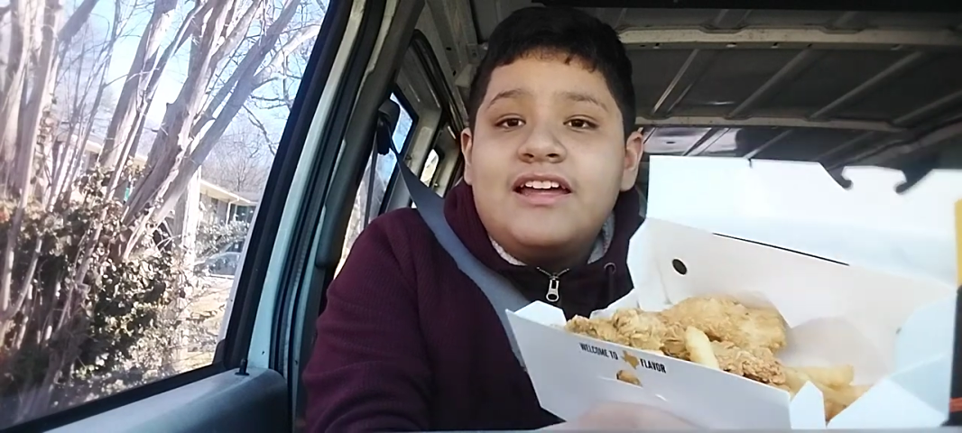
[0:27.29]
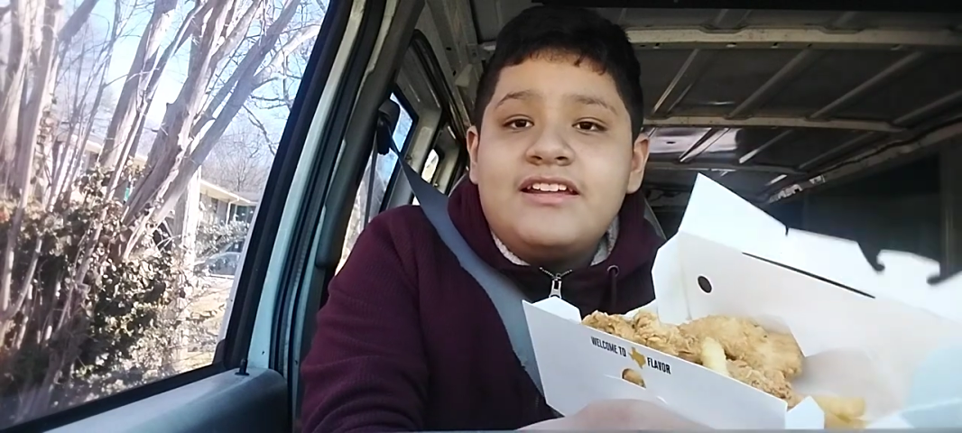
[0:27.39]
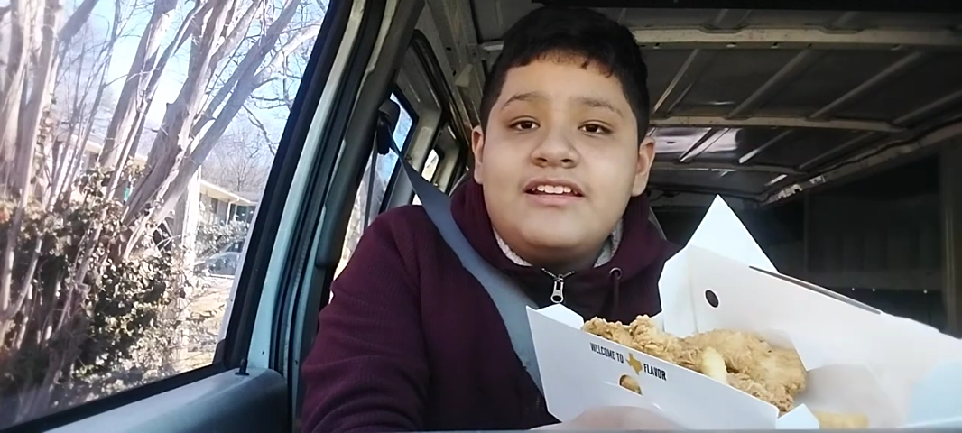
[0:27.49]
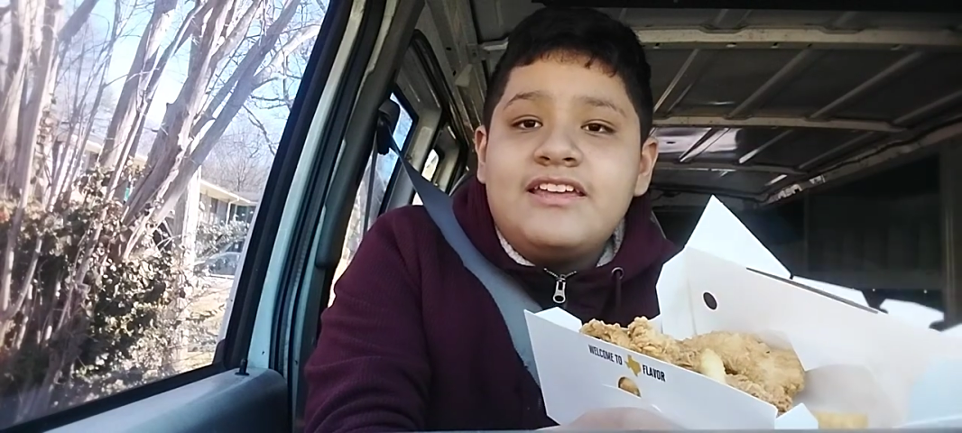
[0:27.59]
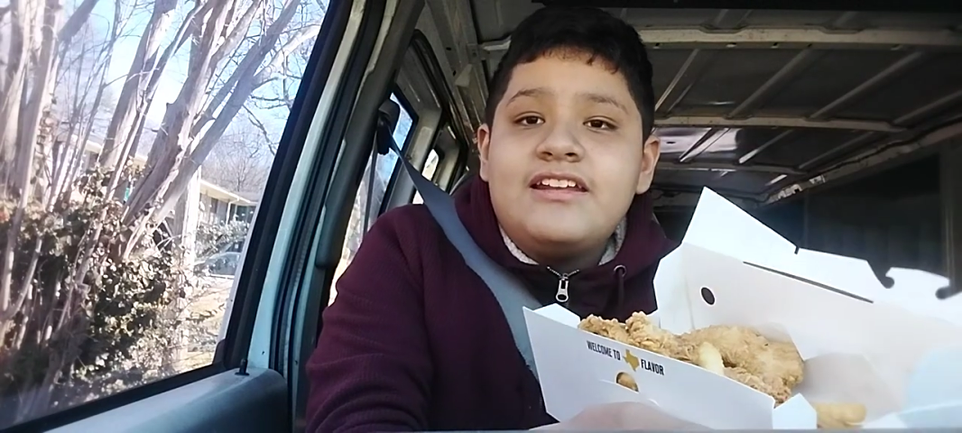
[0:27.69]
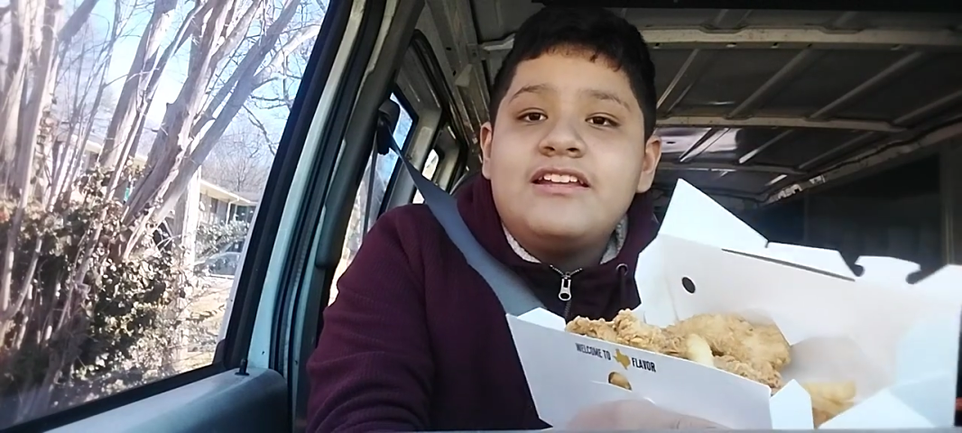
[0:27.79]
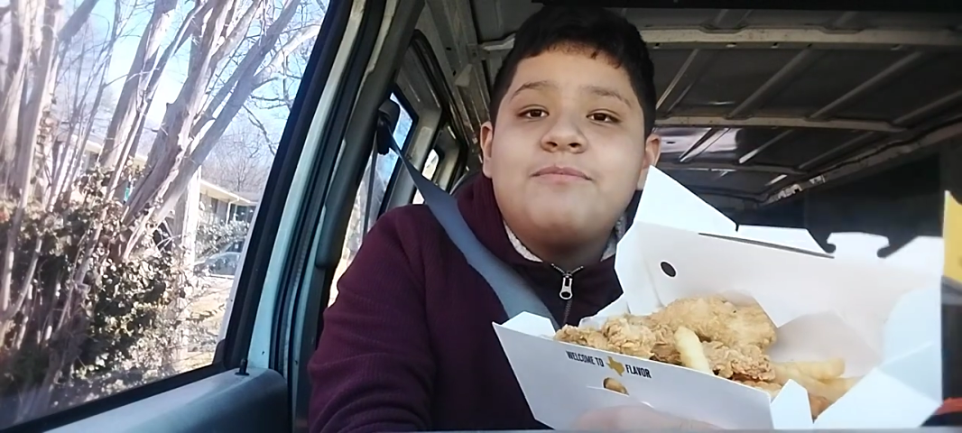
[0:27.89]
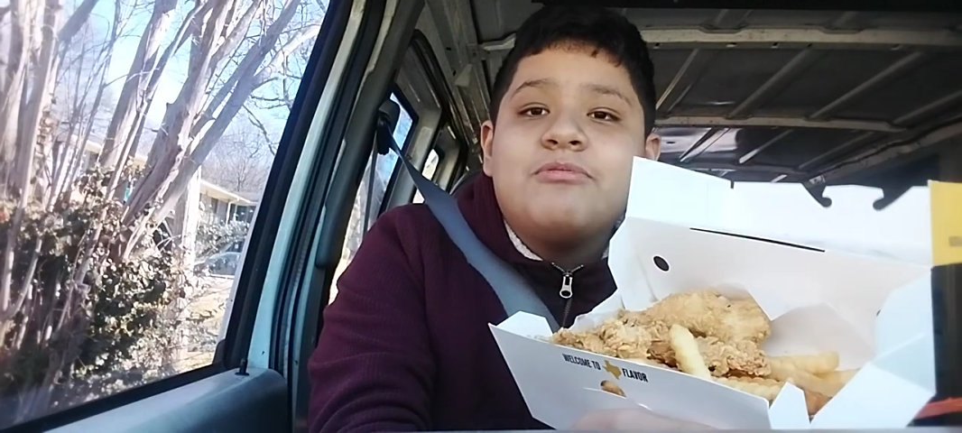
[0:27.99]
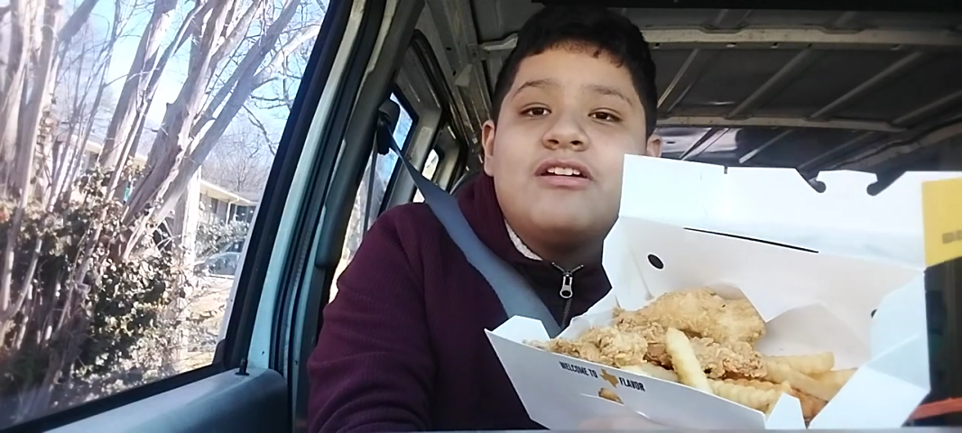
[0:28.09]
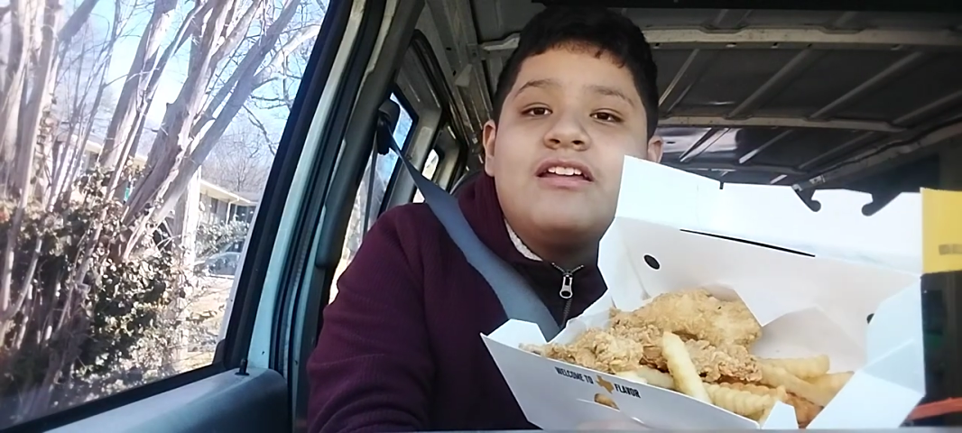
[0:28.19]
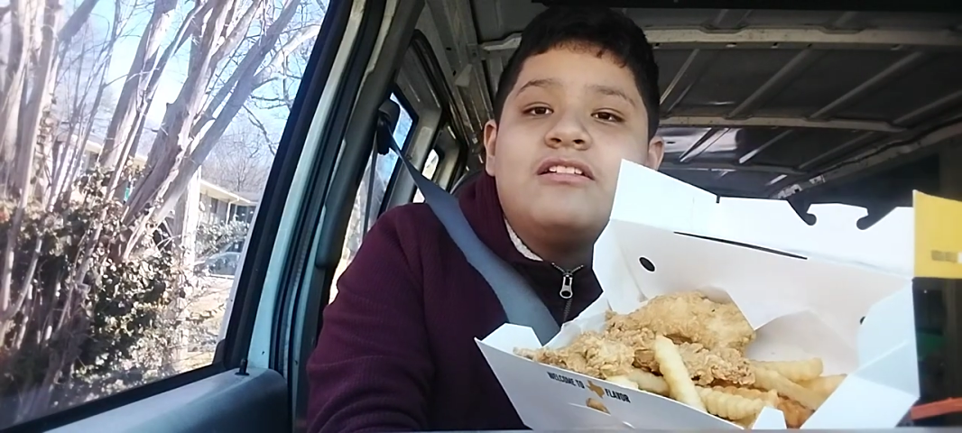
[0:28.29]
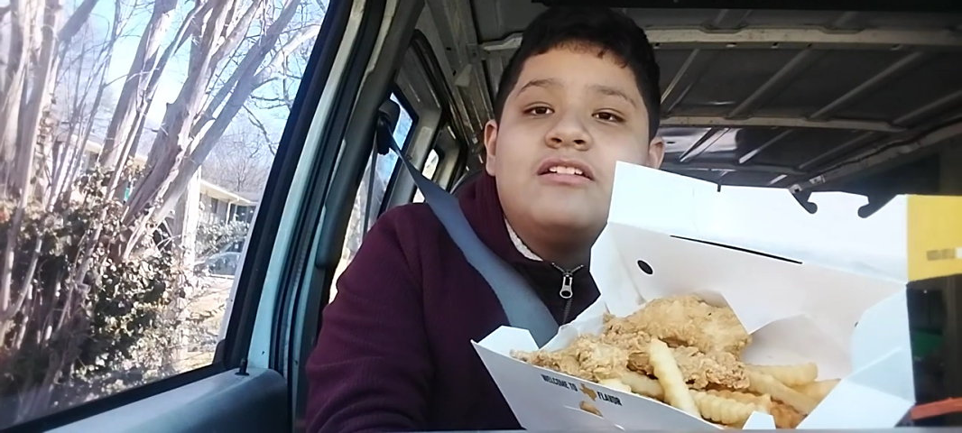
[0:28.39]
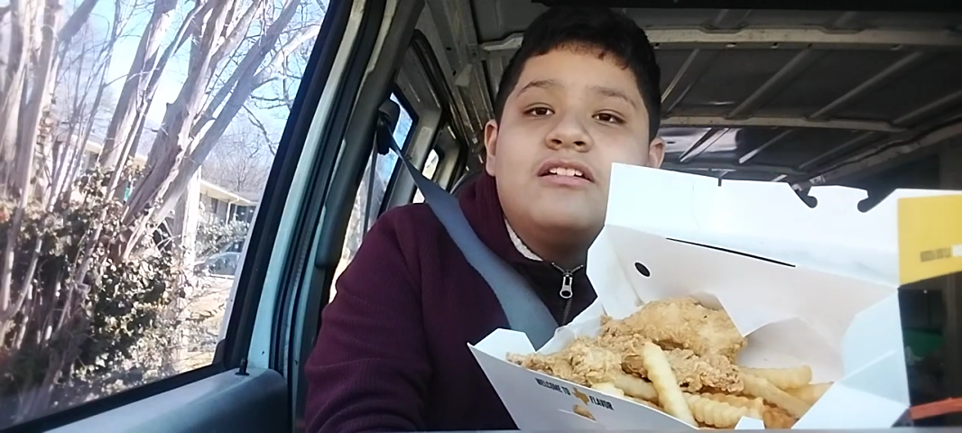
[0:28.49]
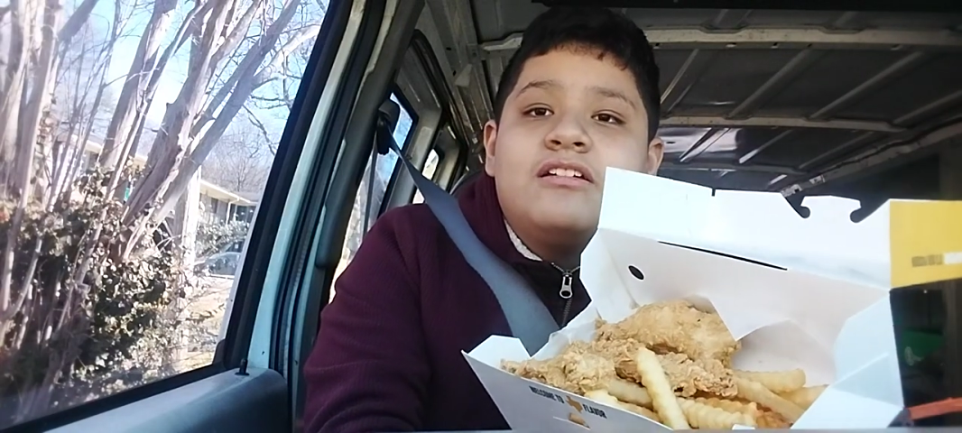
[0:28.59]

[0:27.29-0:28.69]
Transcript: I didn't get any bread.